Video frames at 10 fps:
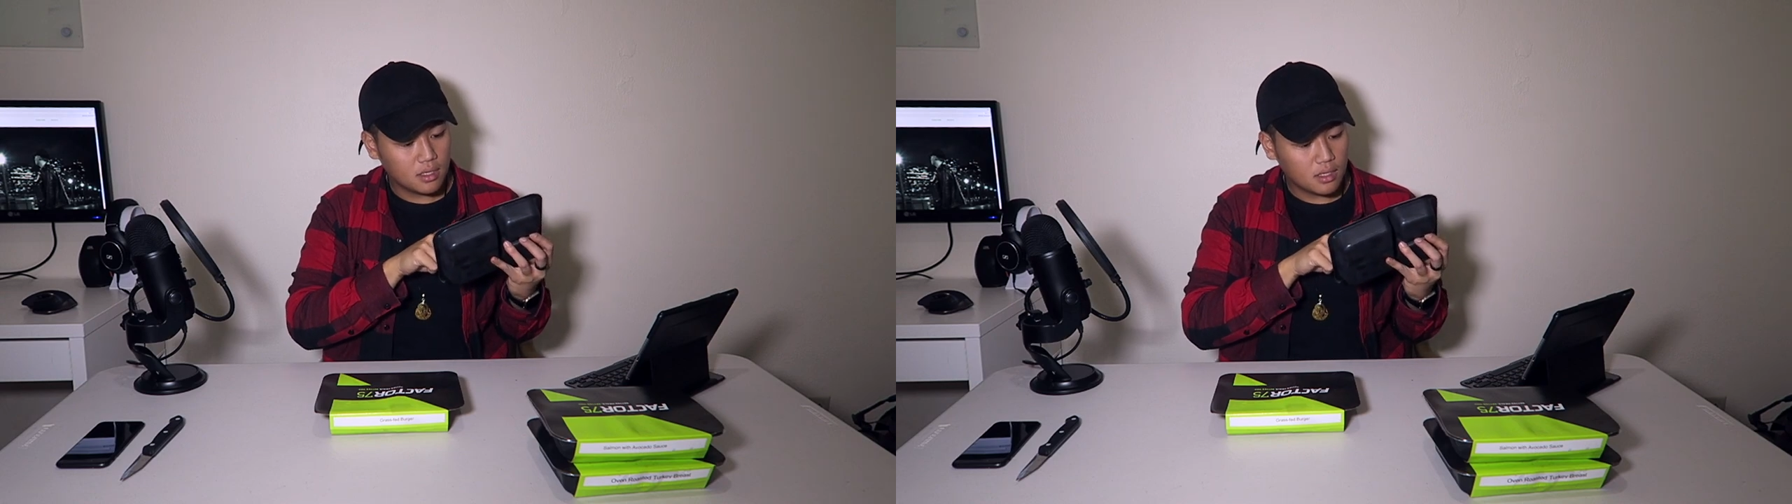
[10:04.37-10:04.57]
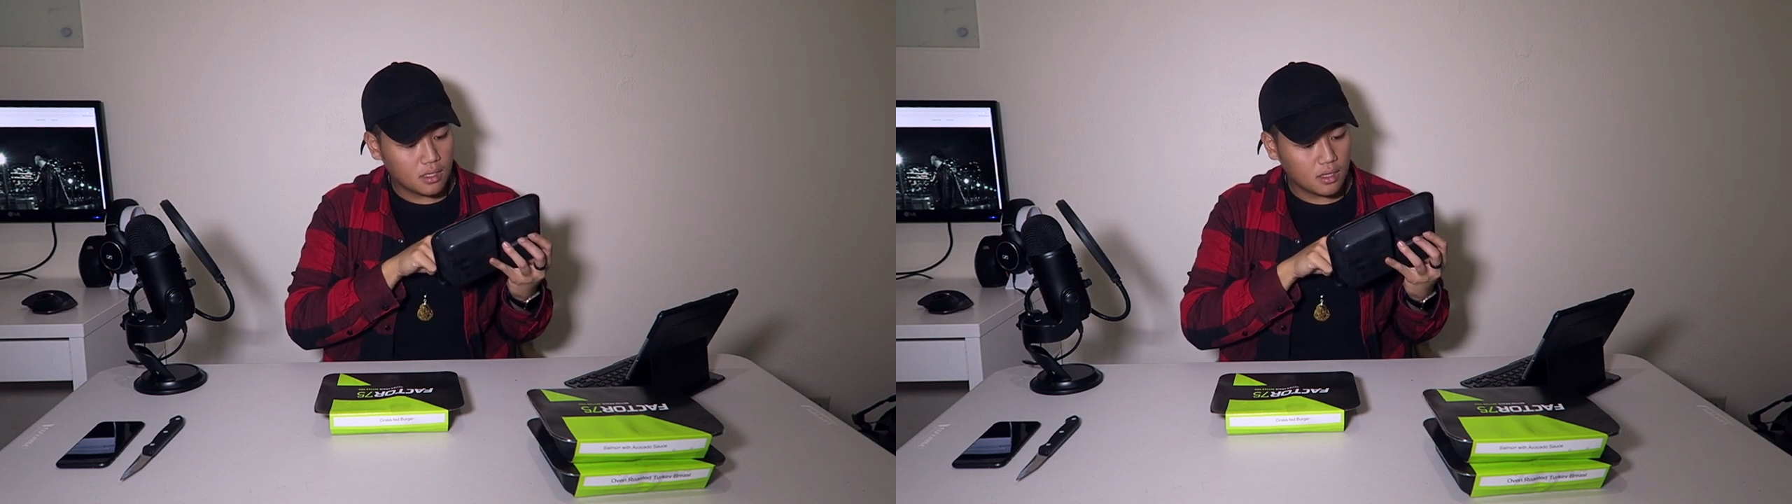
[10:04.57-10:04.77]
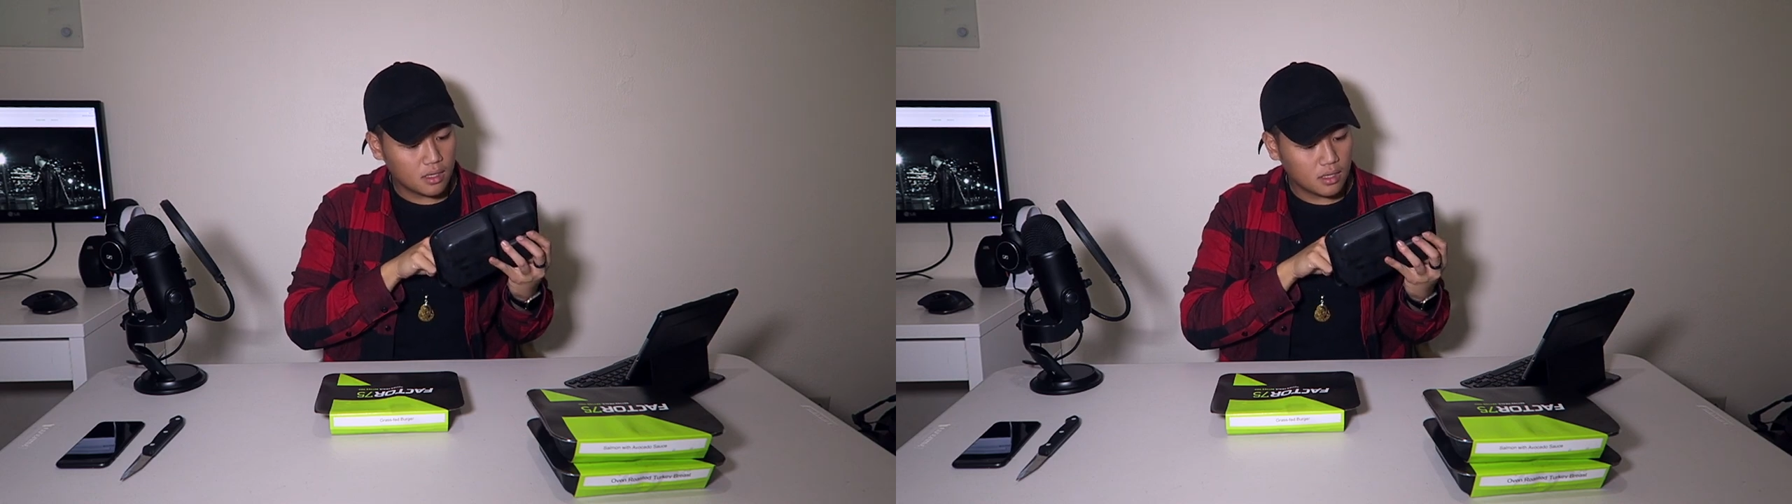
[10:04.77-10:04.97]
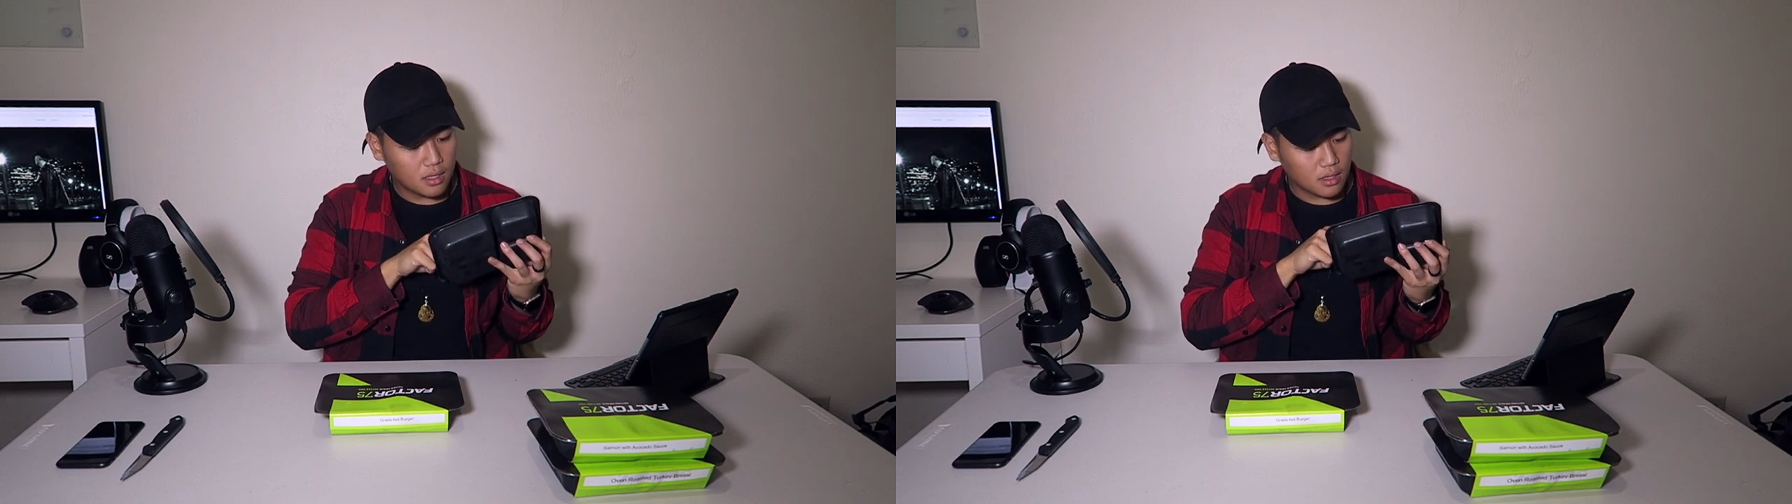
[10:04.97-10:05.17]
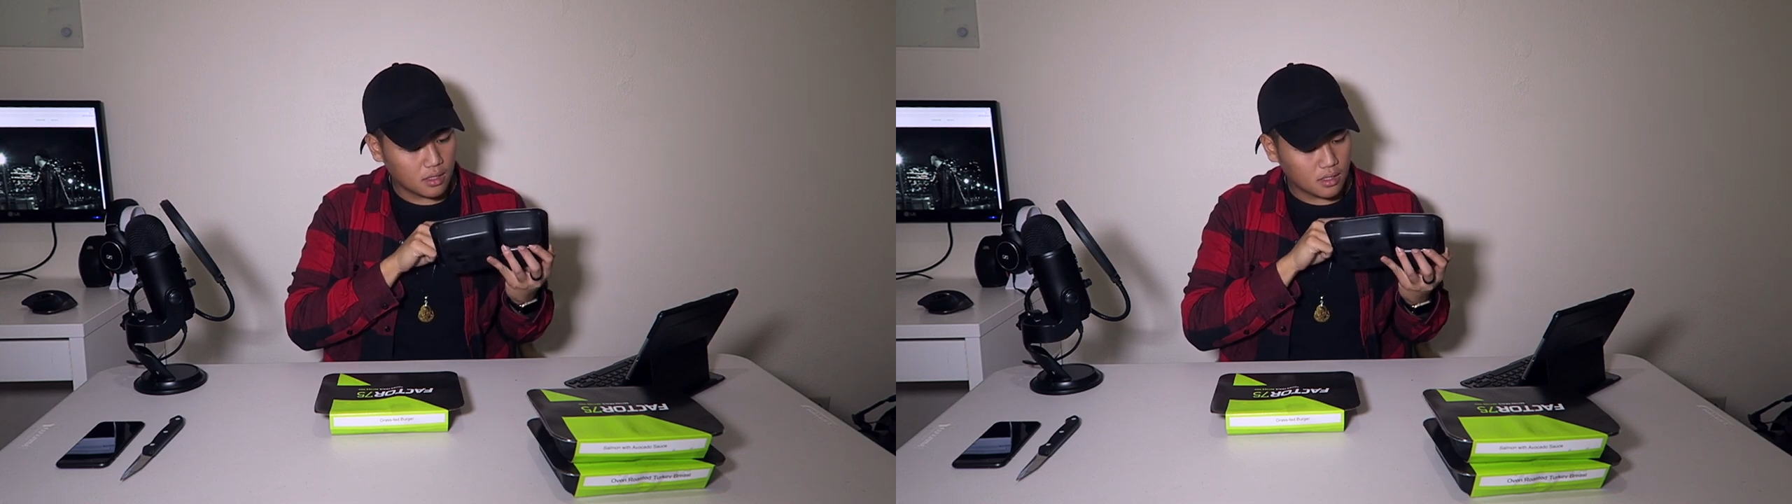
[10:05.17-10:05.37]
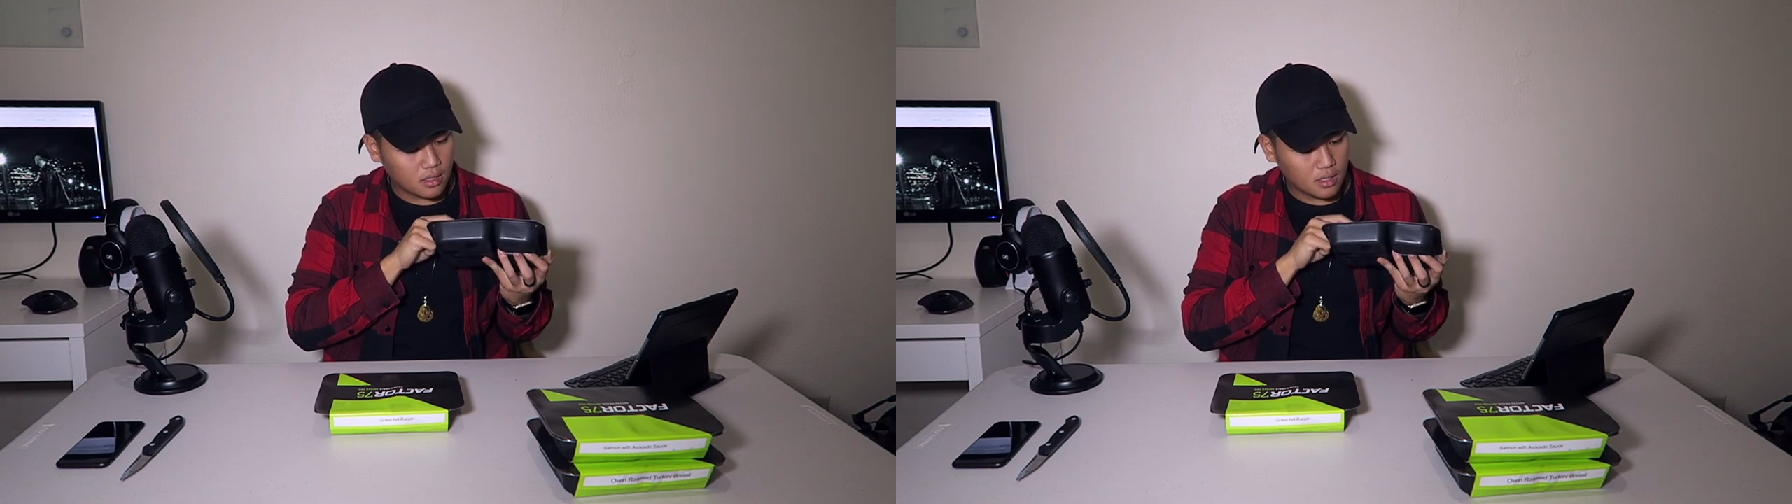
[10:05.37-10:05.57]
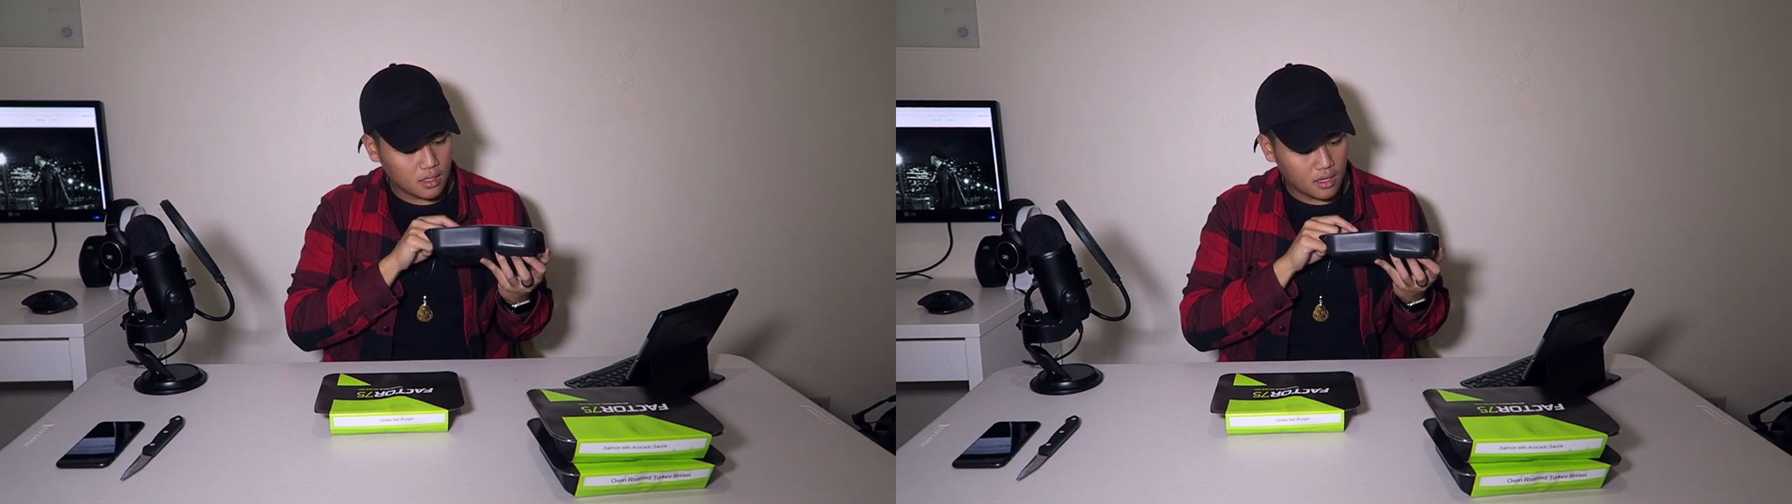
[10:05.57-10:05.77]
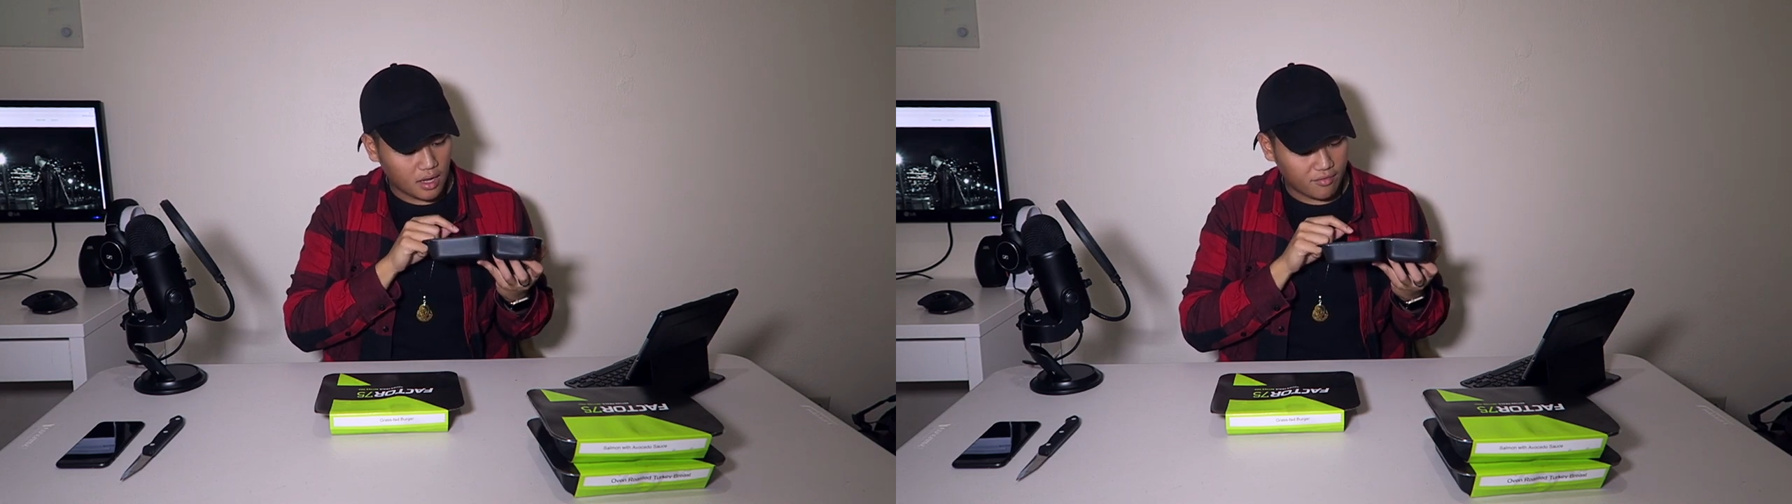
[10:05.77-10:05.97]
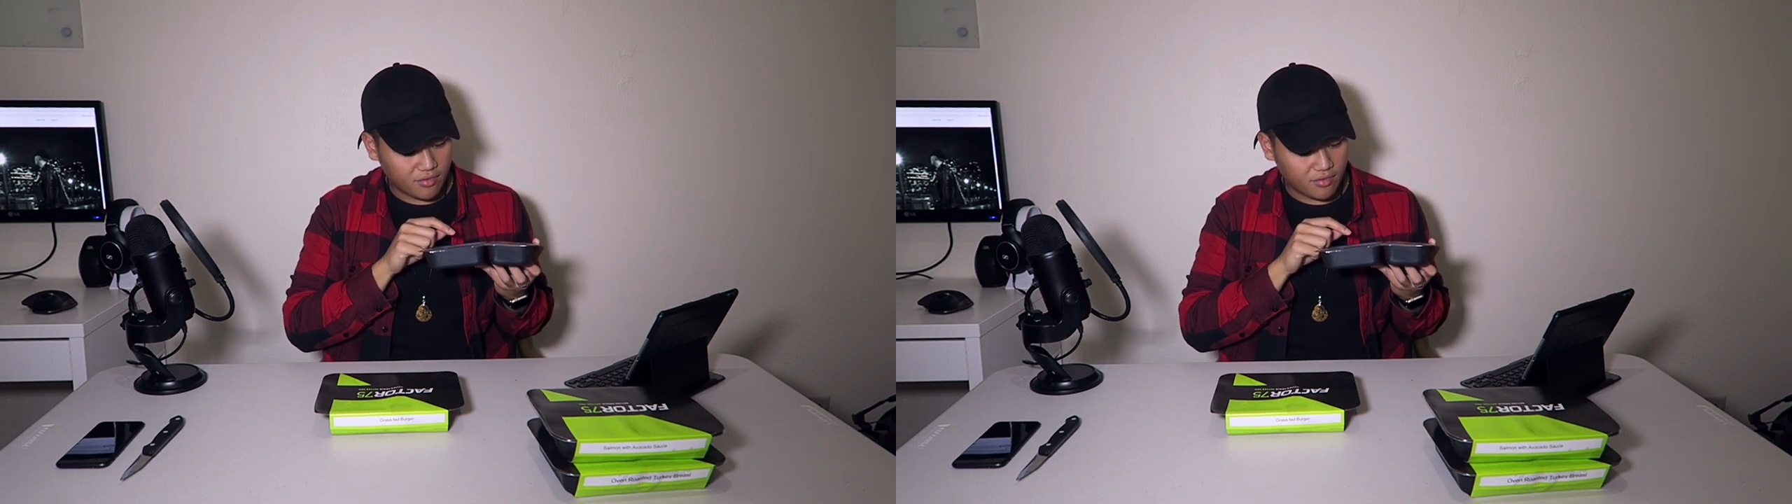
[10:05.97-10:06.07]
I